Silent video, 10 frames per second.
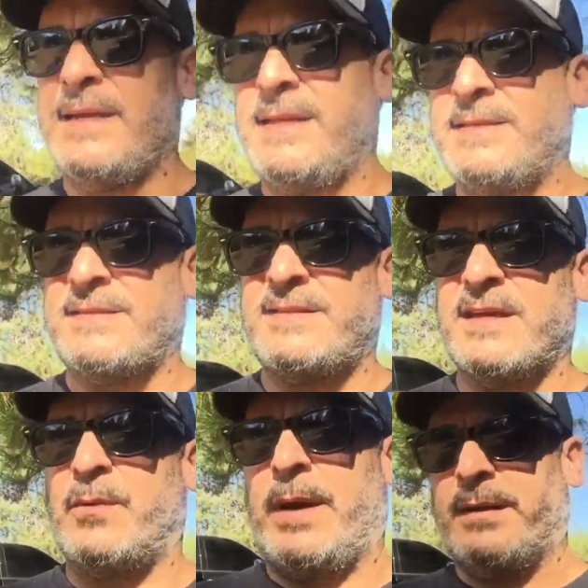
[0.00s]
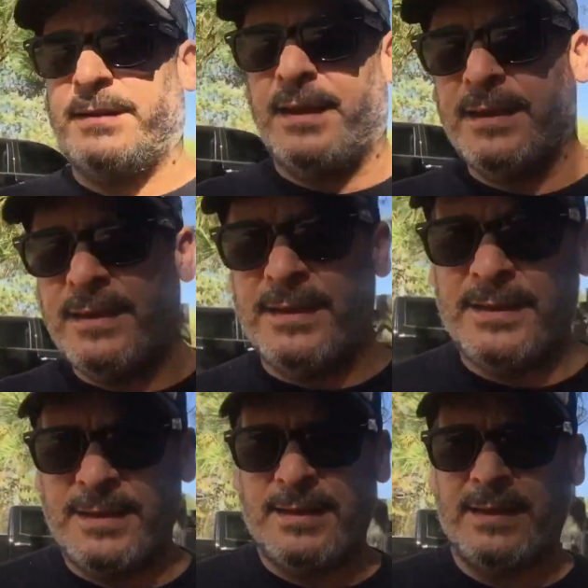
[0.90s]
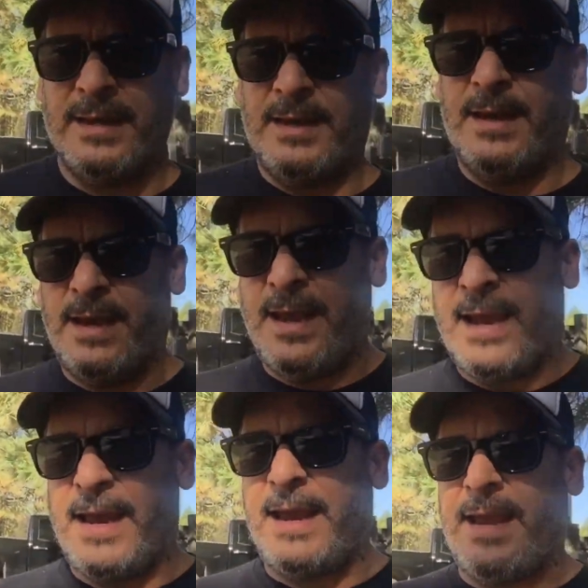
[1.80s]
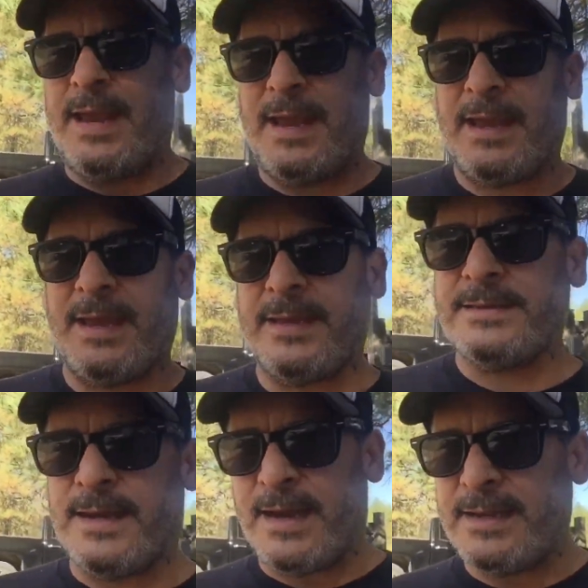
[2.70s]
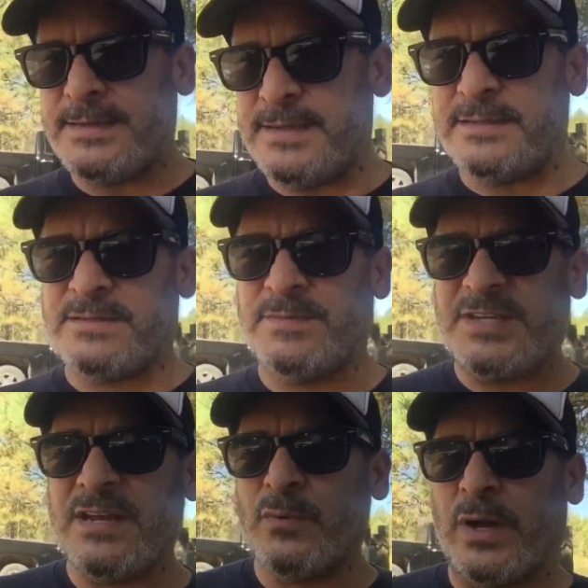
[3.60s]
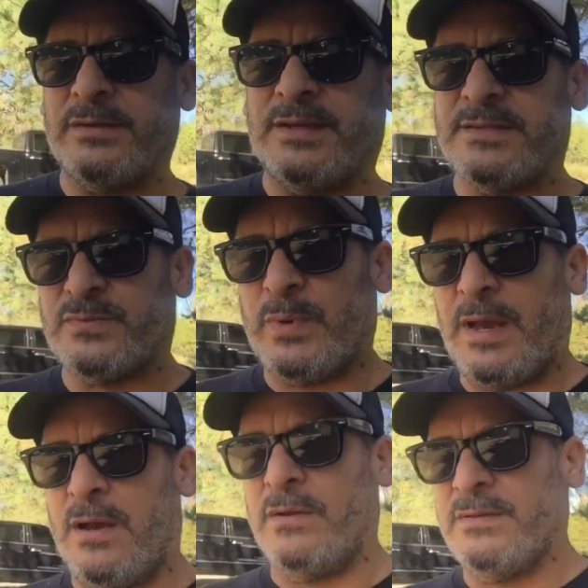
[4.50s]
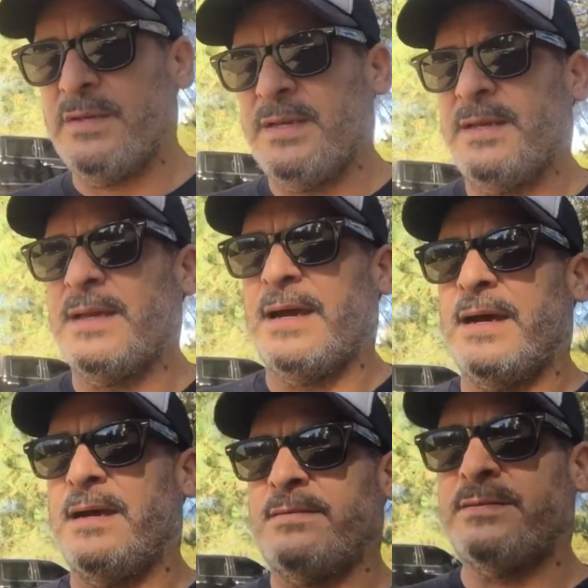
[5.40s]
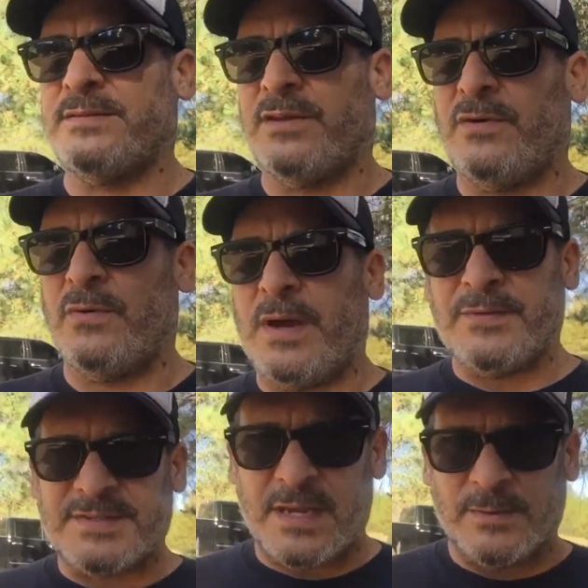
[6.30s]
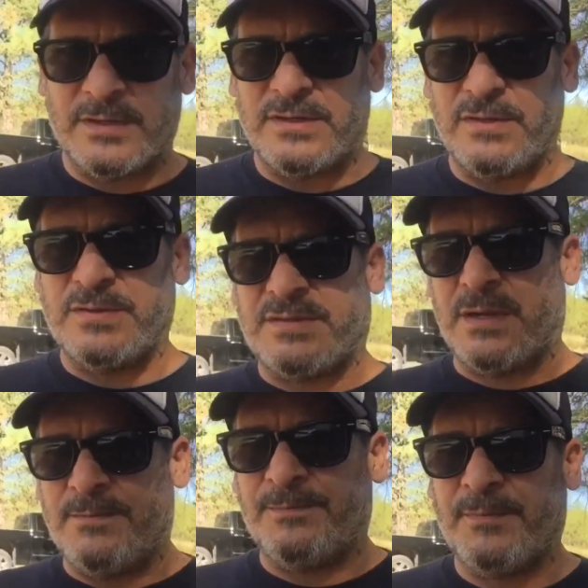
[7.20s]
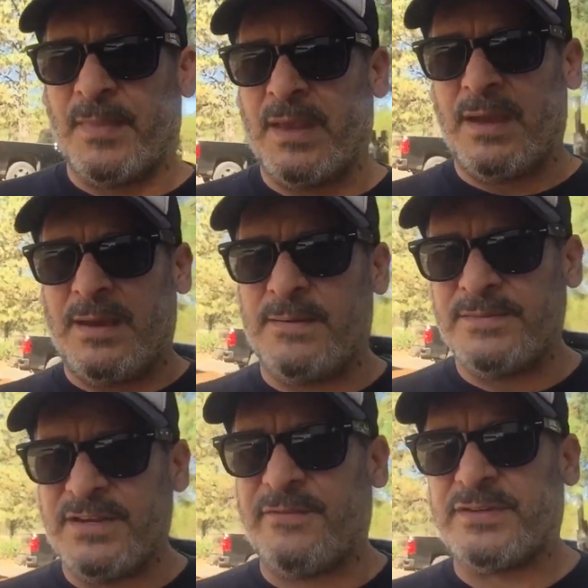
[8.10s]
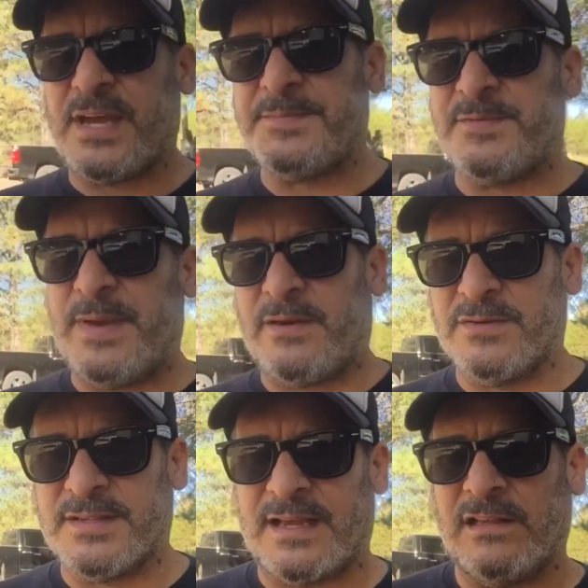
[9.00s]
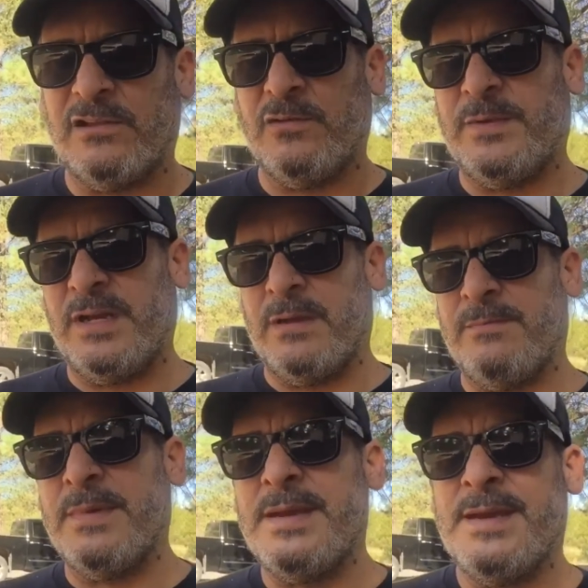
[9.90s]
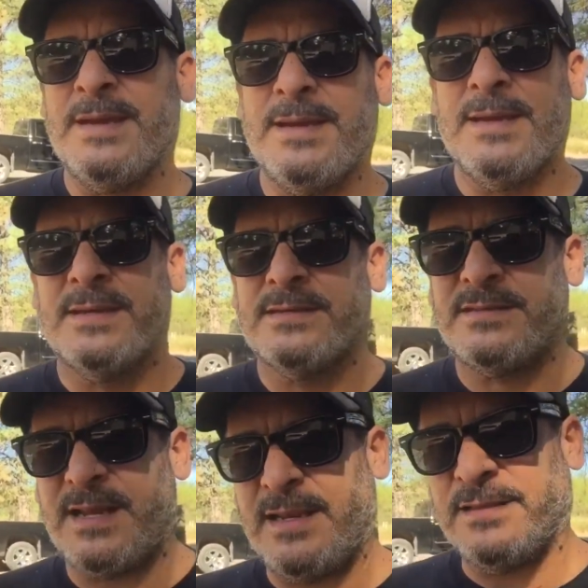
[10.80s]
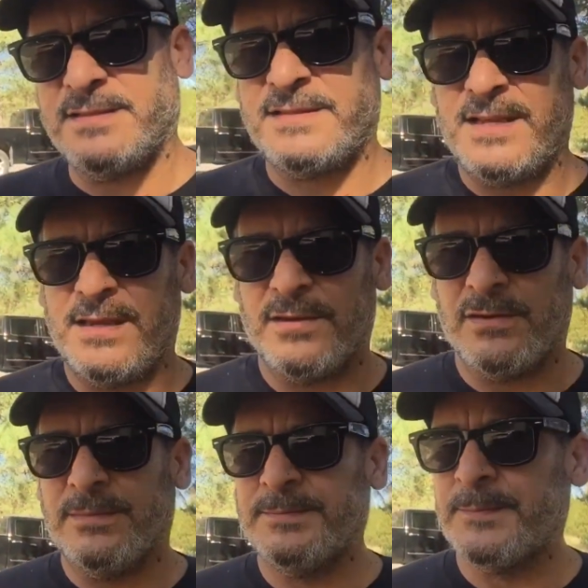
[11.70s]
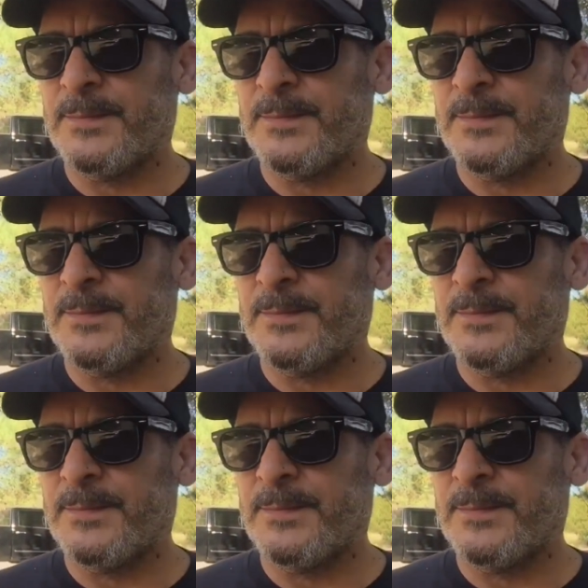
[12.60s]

in stick welding, and I did some TIG welding as well. So I was able to do some different types of metals like aluminum, stainless steel.